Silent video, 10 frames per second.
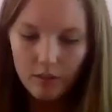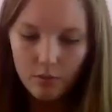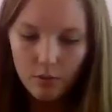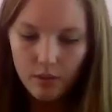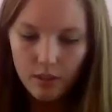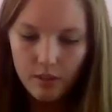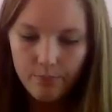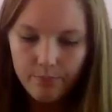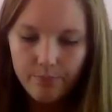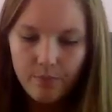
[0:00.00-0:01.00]
this real quick.
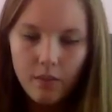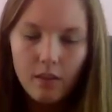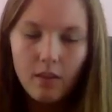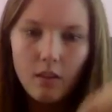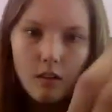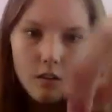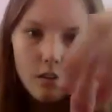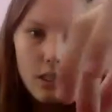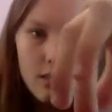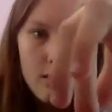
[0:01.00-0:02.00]

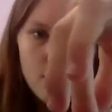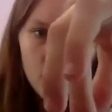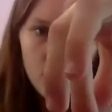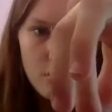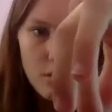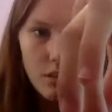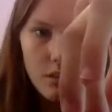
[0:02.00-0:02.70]
Okay, so clear it